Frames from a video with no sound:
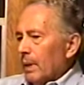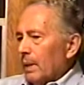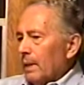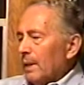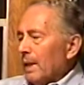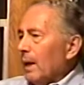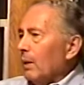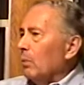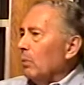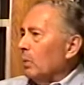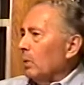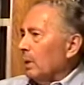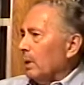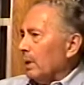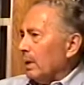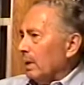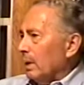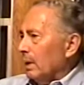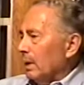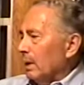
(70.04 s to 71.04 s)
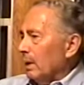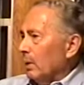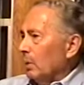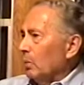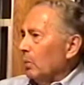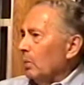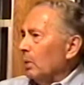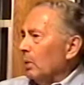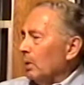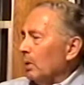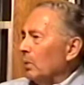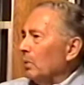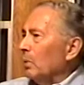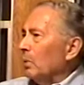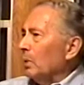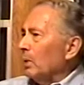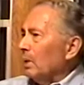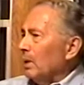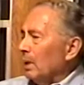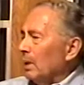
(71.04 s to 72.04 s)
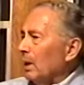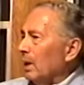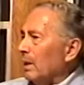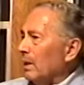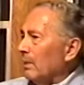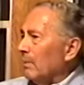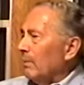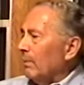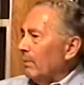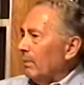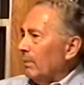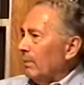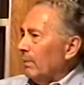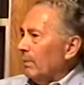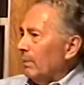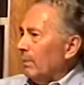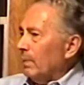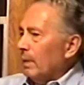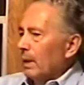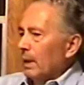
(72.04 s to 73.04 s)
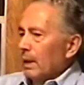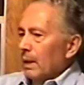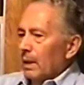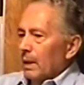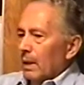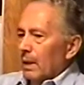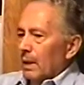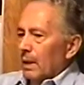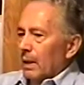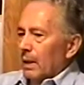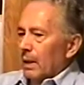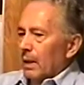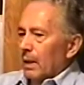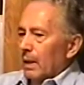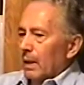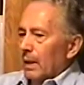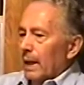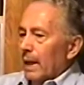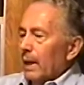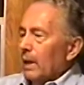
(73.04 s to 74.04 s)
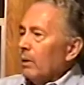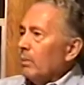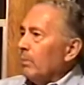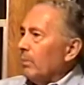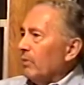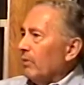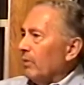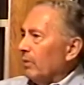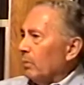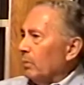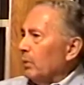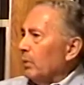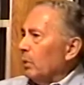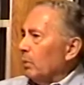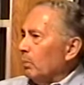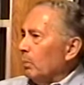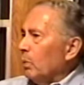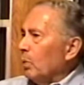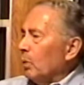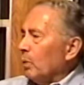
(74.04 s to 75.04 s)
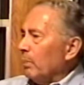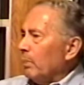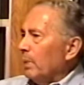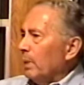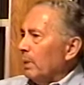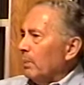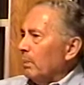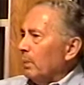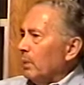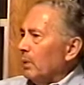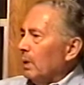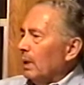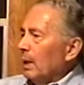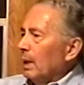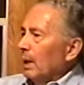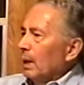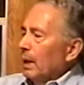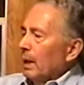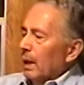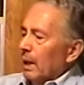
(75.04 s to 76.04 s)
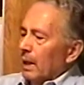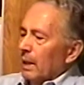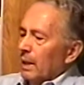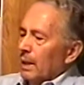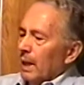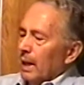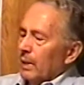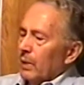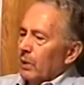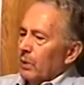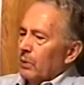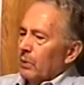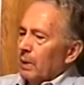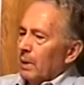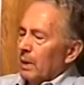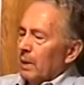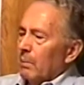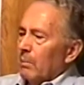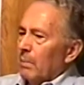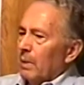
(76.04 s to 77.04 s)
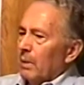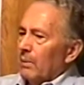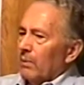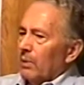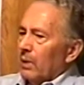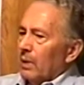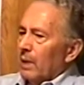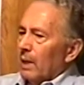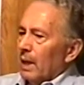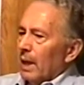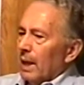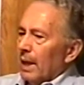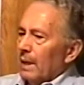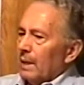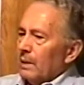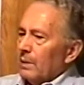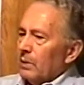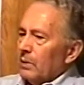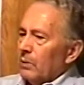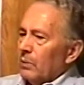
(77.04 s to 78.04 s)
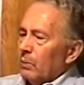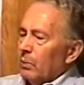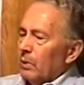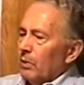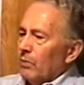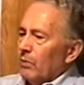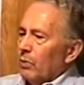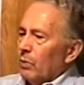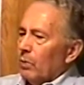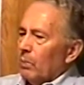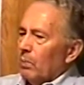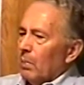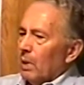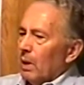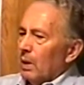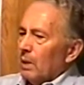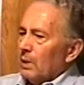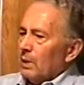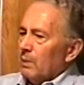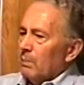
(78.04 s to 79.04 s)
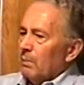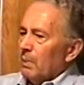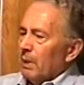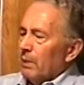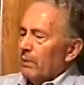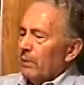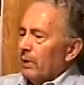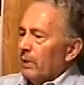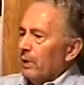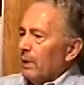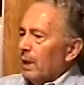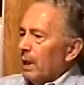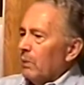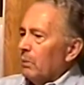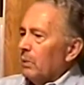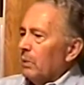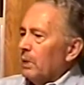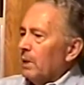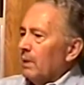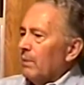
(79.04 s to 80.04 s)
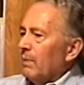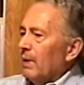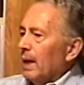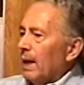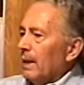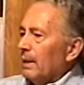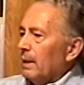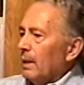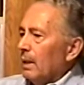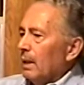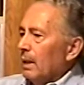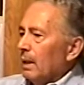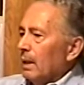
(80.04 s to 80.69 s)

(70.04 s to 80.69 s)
network. There weren't a lot of help for real poor people. And I know that above our house, 3 or 4 blocks above there, they would give out